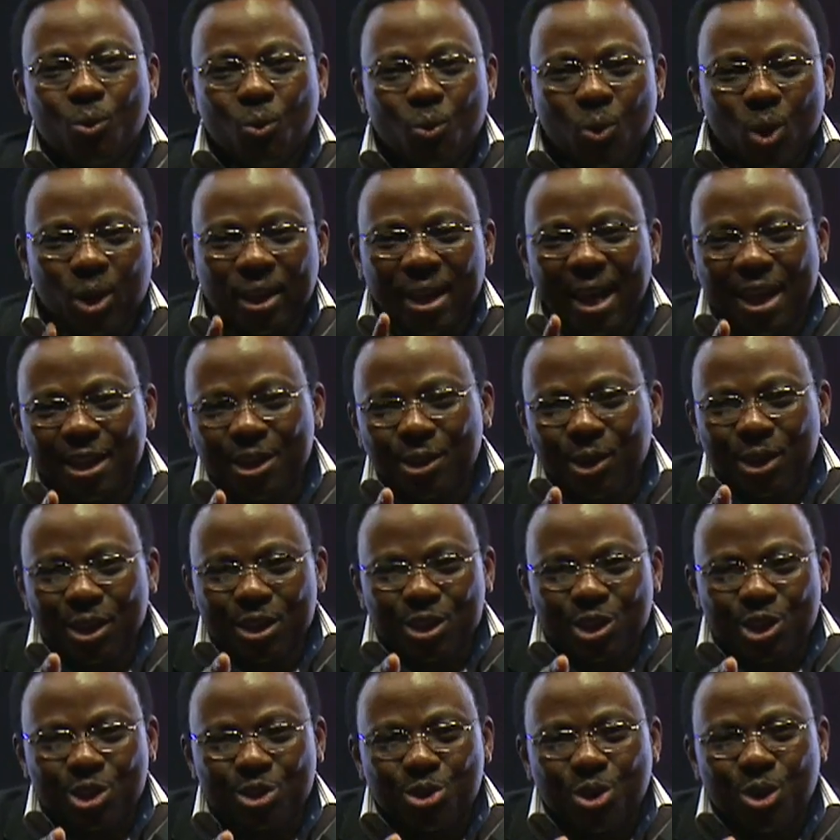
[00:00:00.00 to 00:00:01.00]
What are your
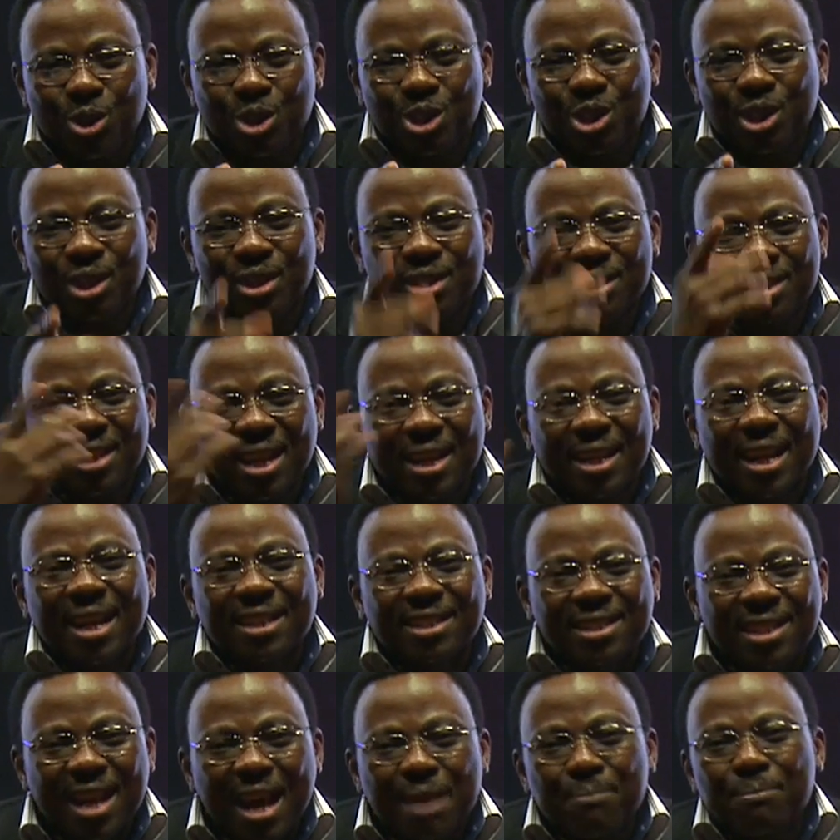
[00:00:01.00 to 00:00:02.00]
instructions and
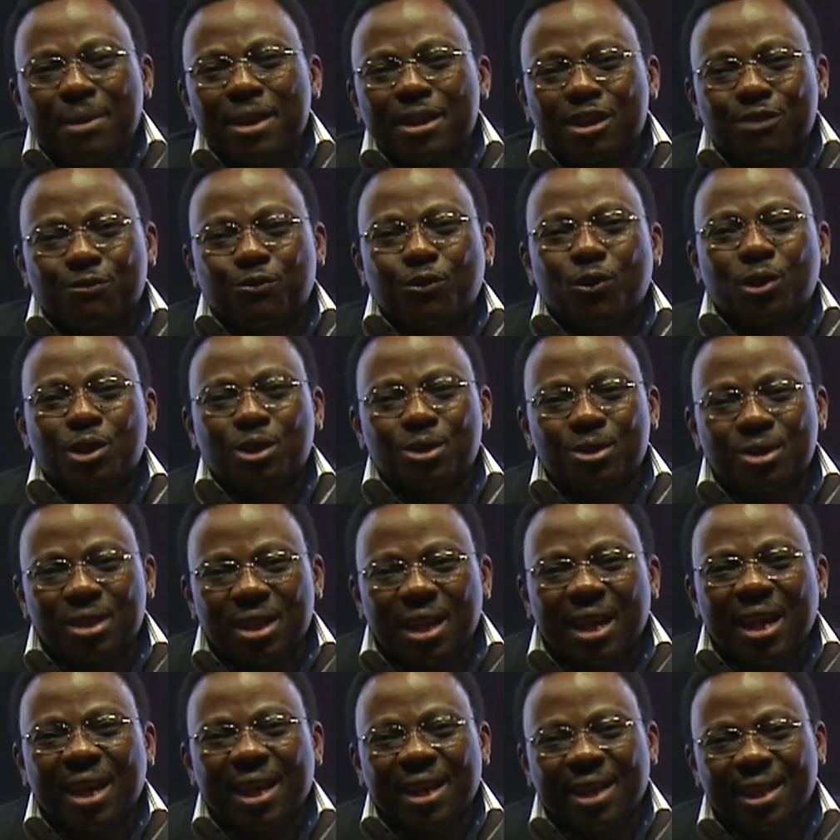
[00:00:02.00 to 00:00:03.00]
assignments for
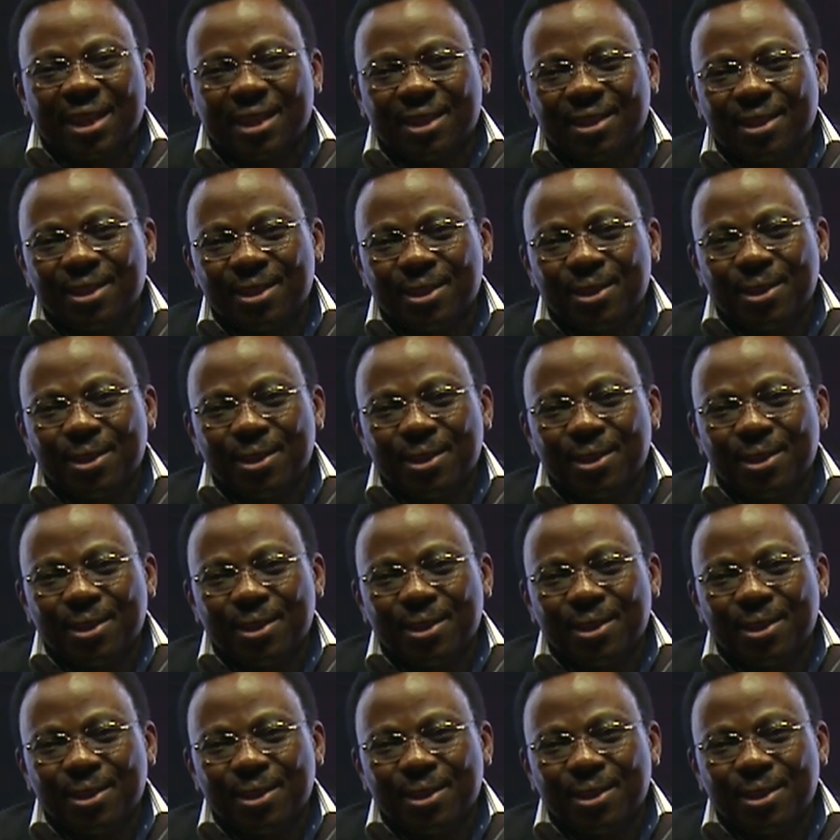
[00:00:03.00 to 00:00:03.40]
today?"